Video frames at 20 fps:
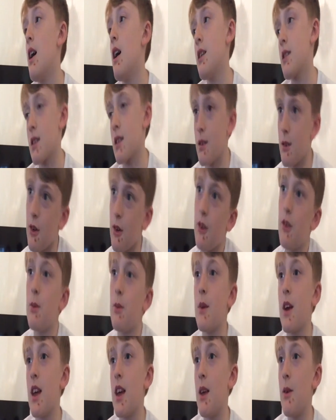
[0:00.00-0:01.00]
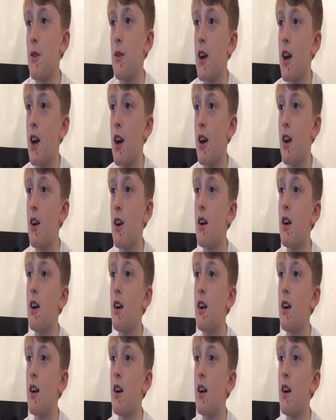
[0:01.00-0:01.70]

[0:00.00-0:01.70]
Let's come up with my email.